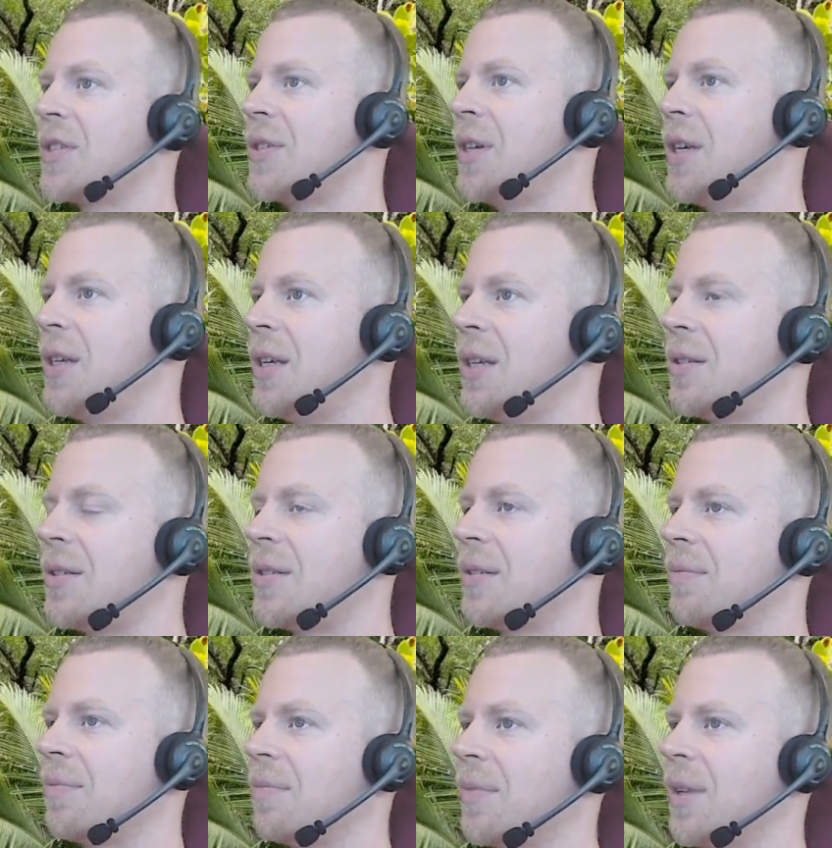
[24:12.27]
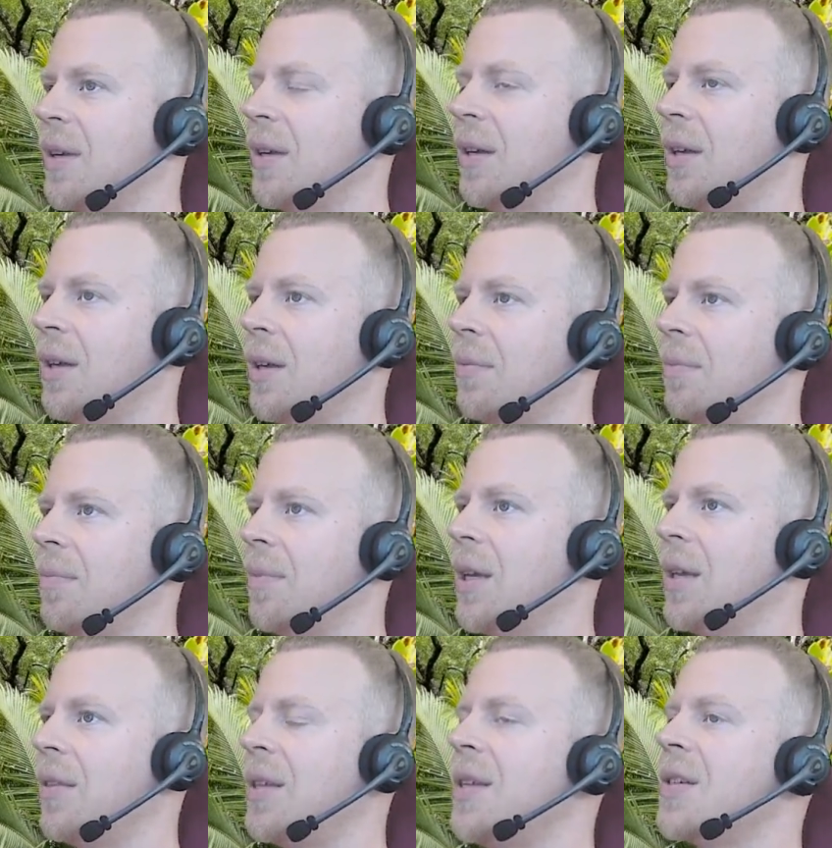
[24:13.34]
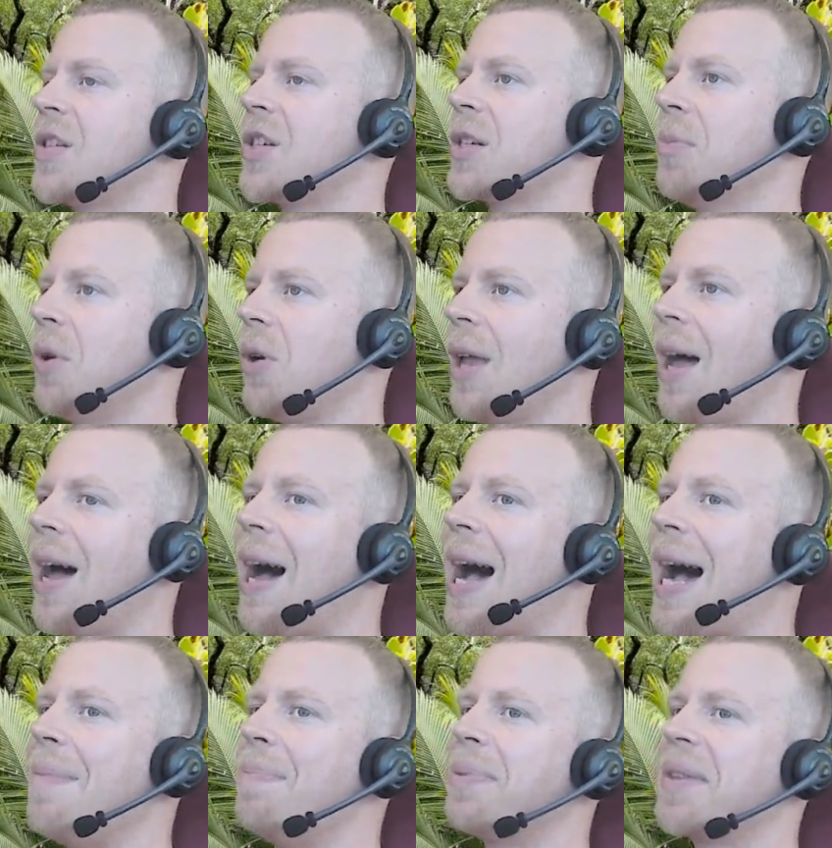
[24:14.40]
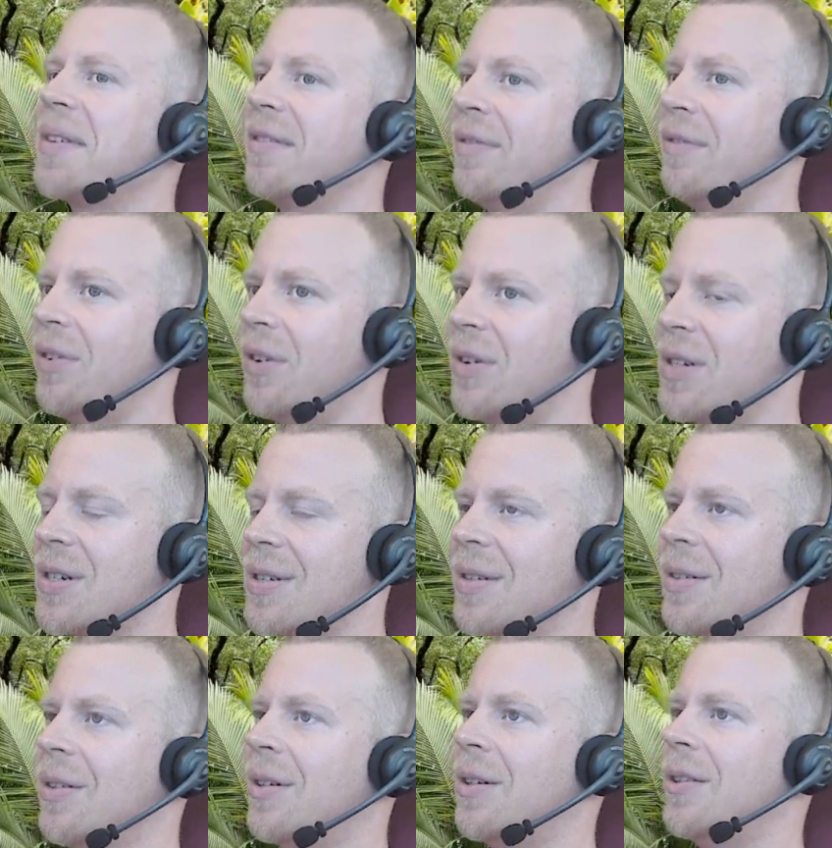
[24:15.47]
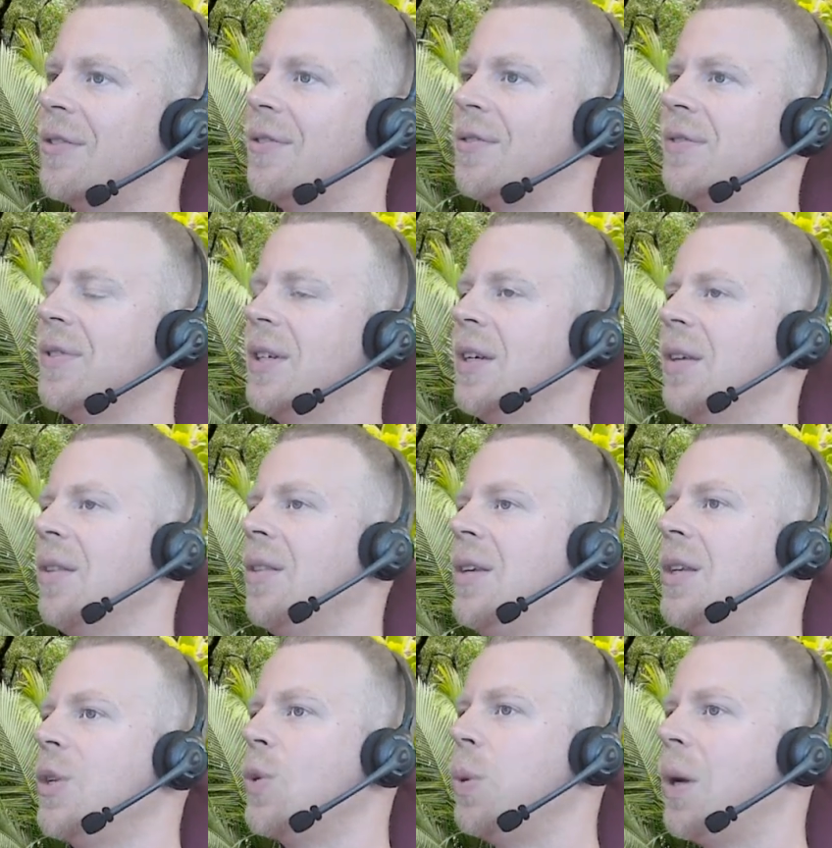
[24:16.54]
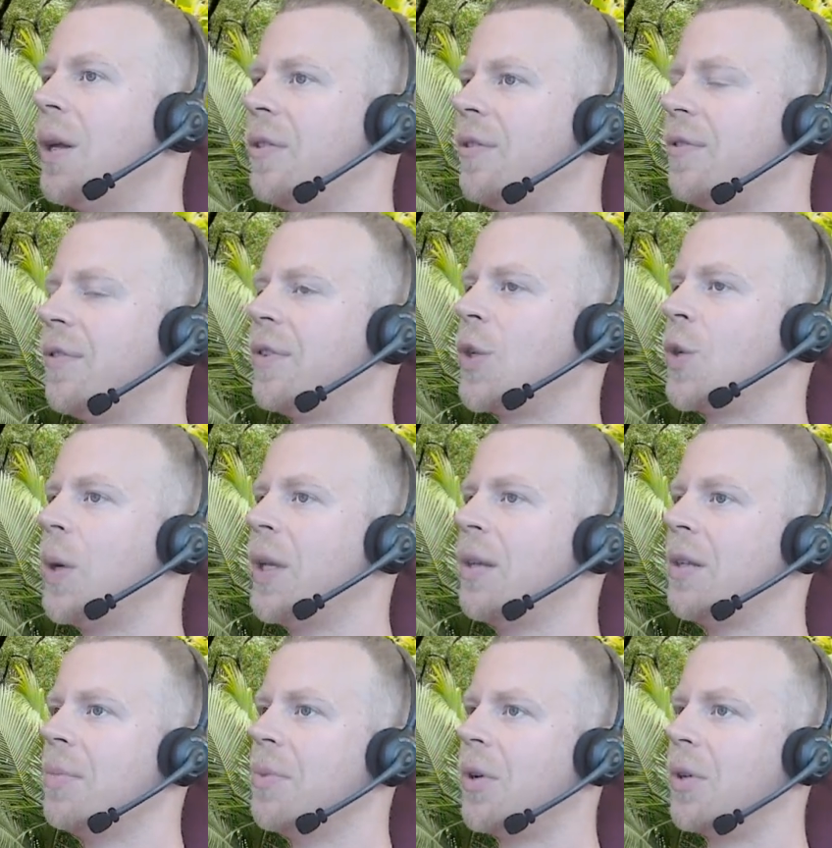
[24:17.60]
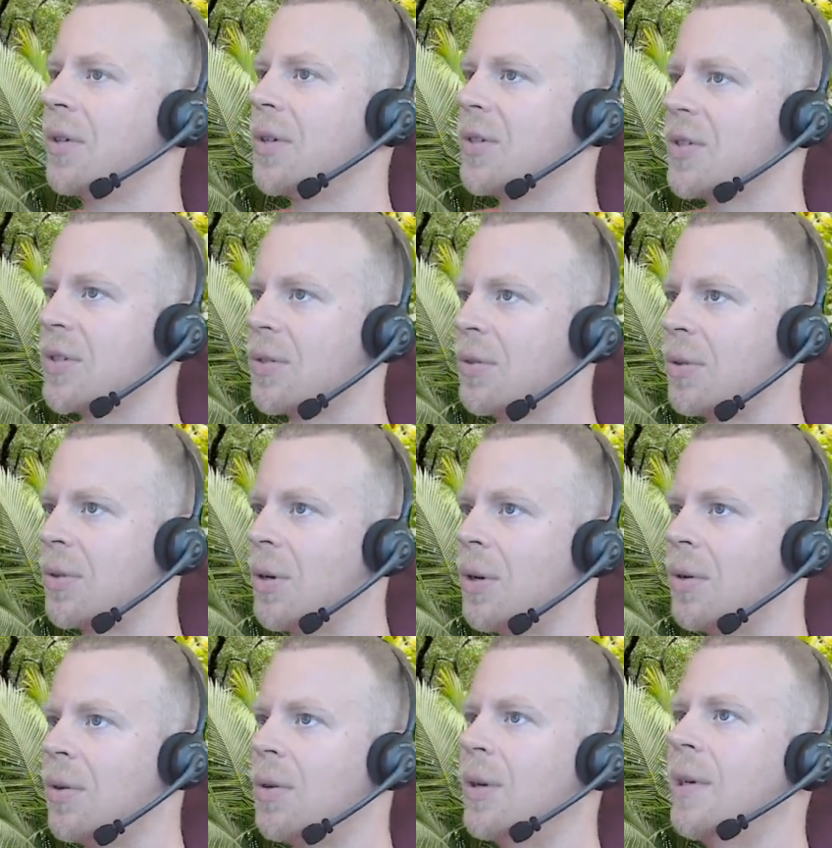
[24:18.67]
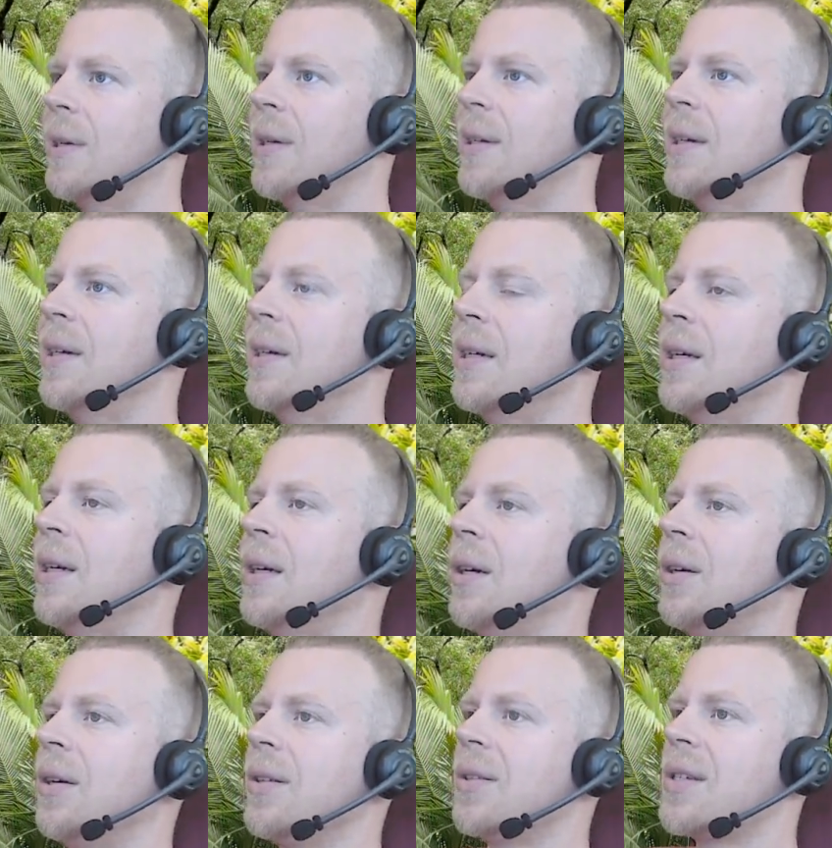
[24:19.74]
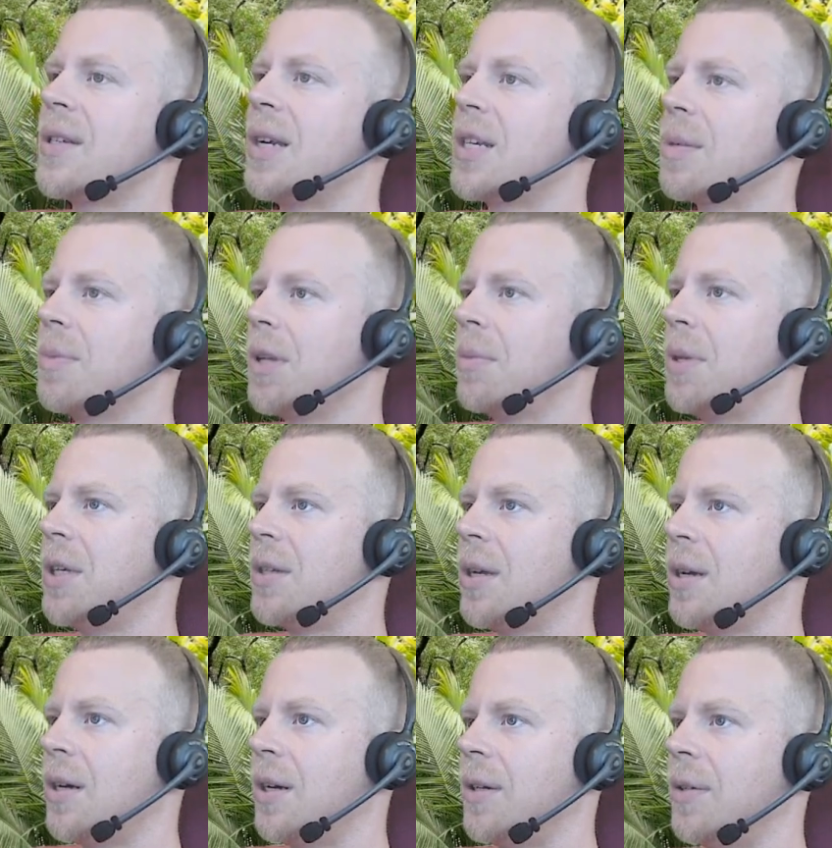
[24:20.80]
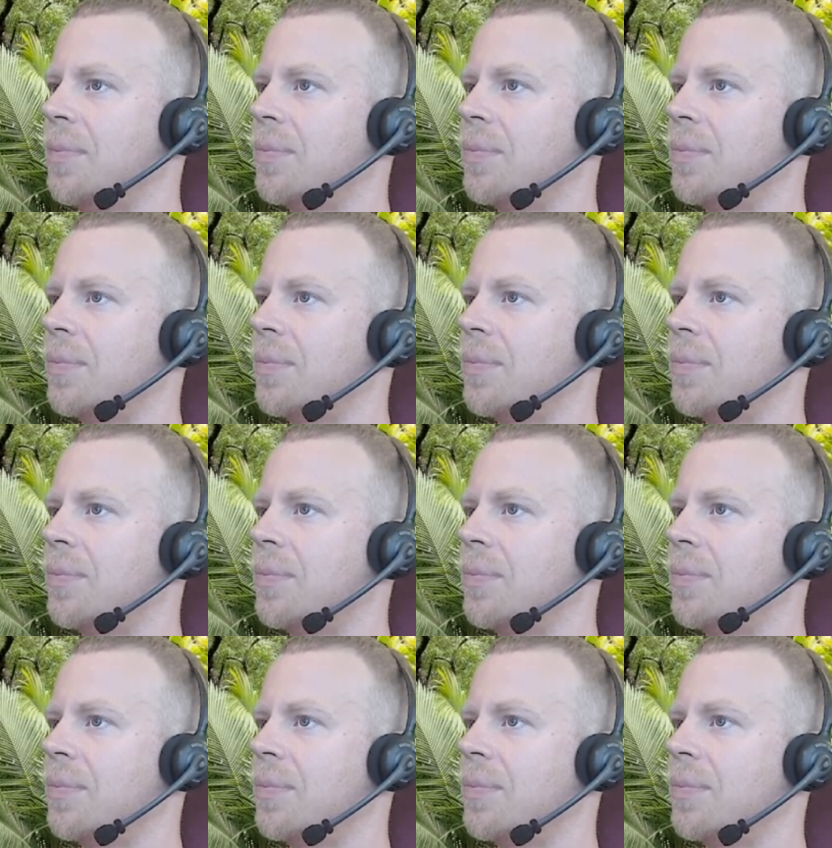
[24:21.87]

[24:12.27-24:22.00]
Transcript: So you need the smaller hubbed version of the 1220 motors to go on 6 millimeter.